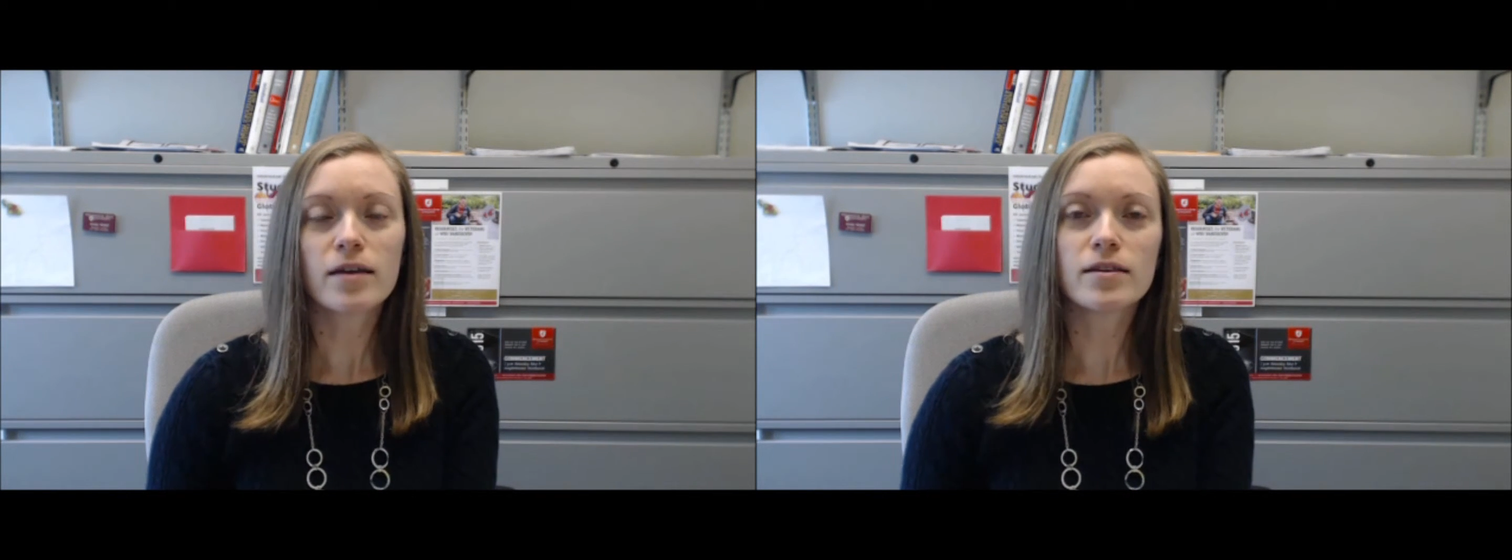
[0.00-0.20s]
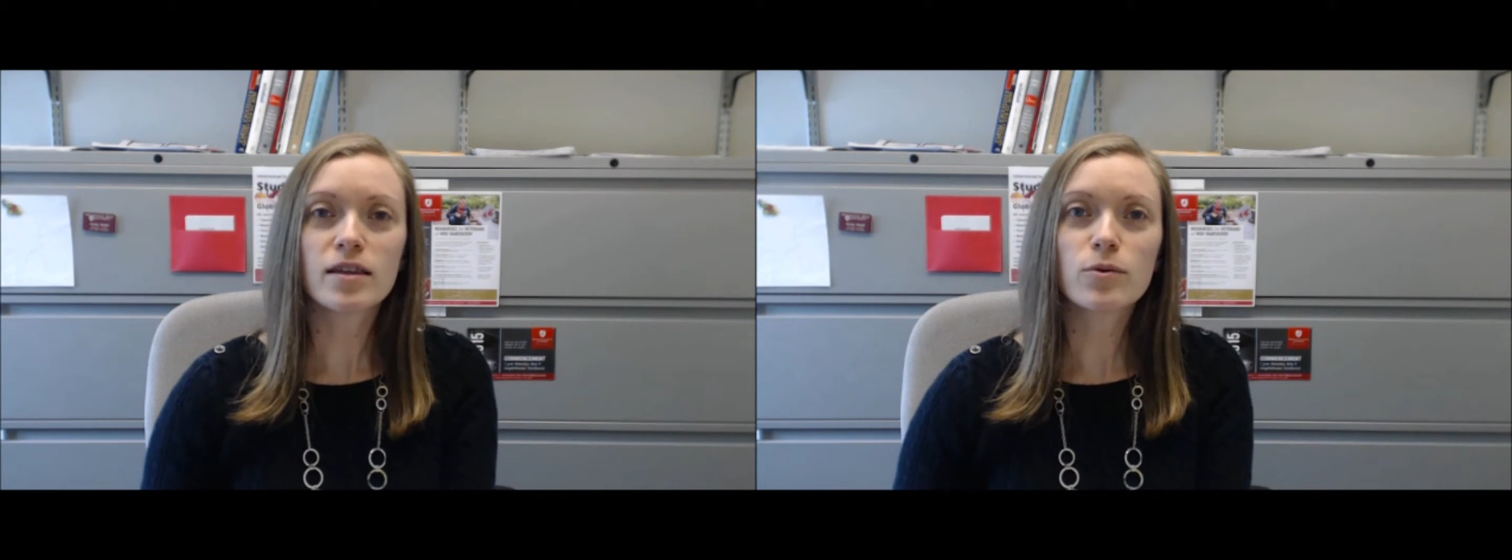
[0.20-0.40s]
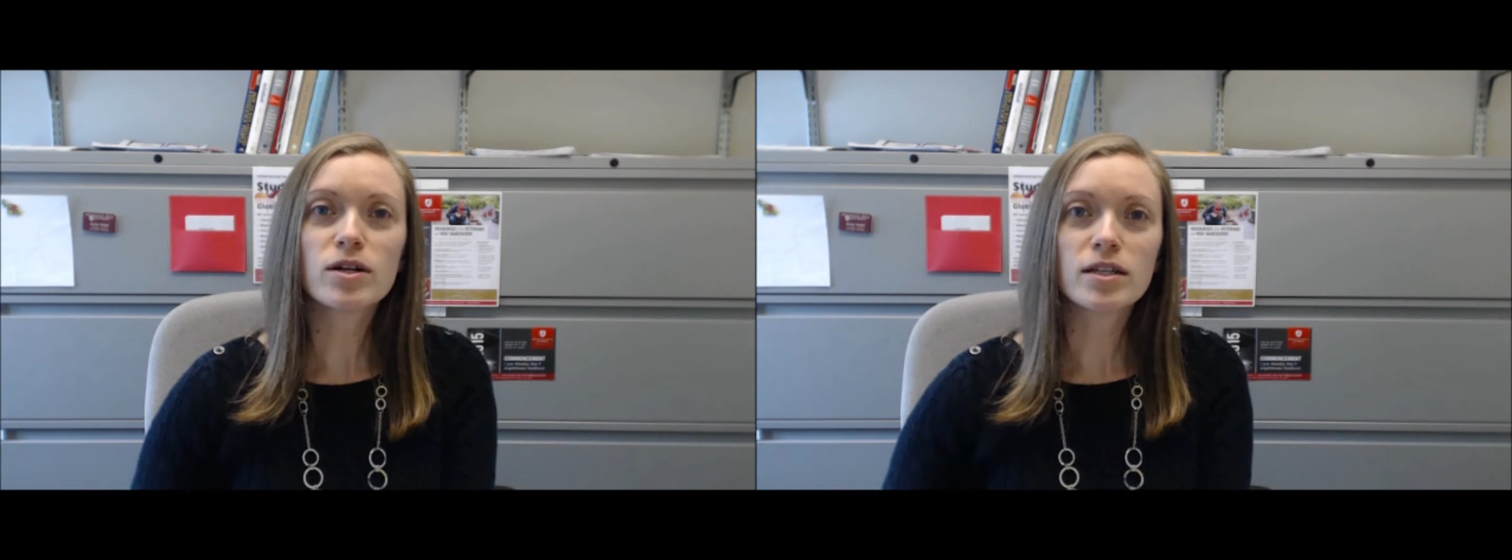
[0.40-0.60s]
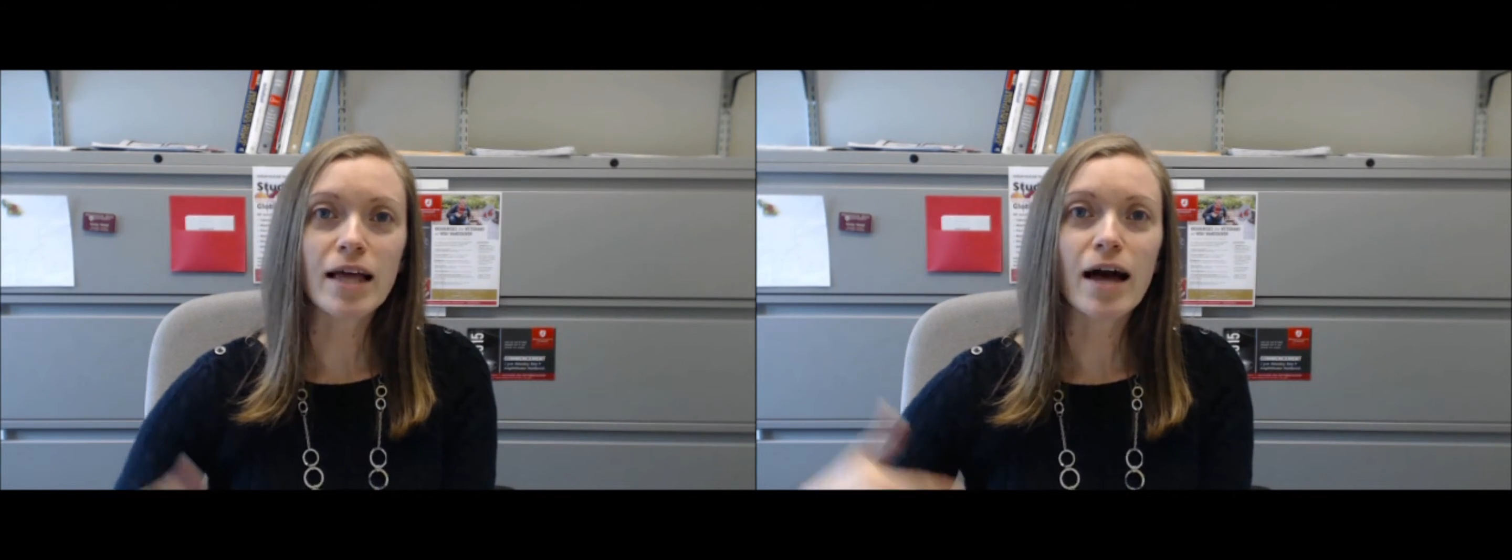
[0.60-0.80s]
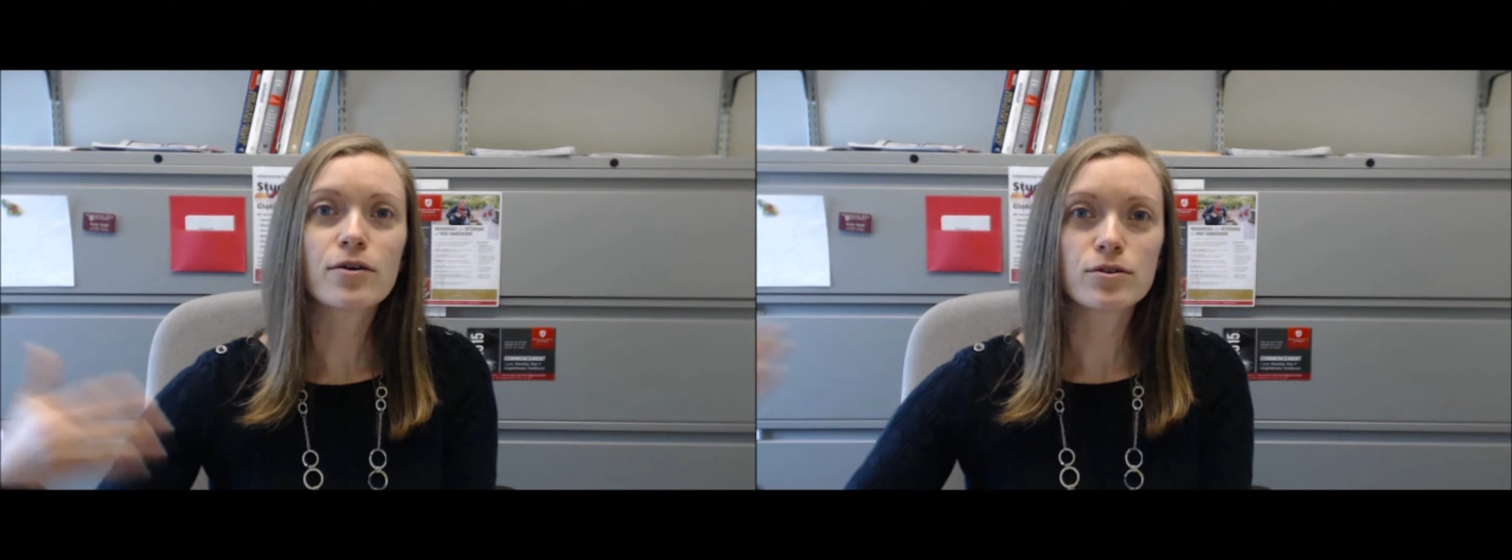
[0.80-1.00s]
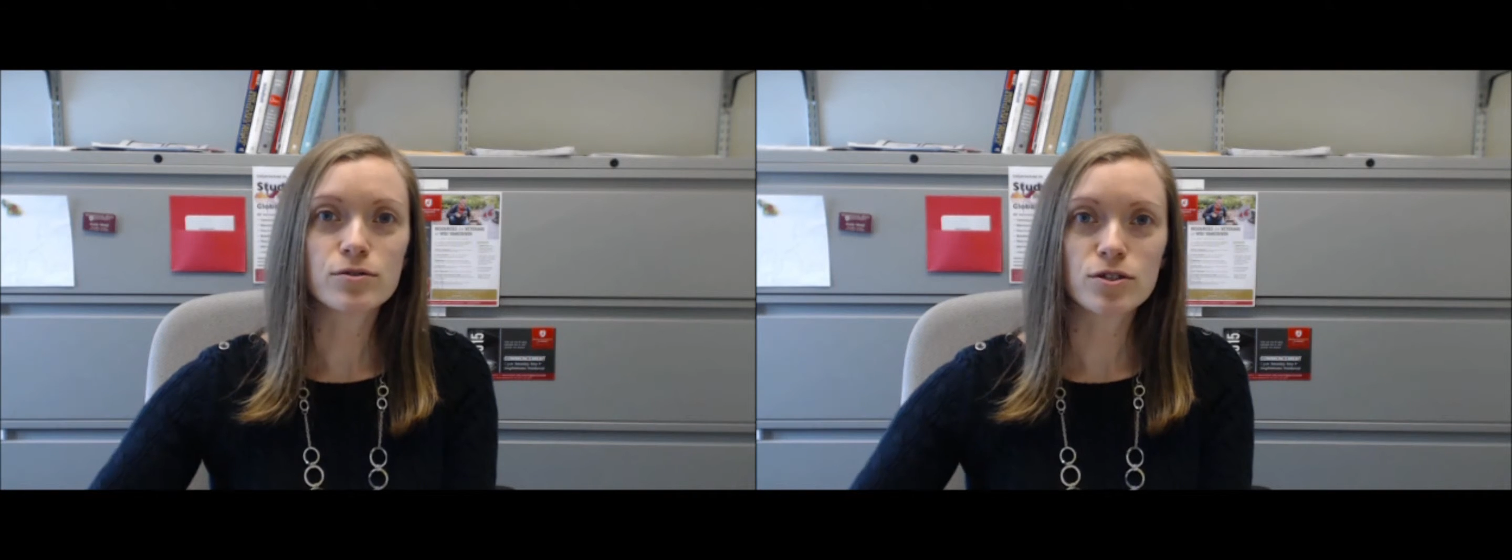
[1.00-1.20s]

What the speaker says: and then they will allow you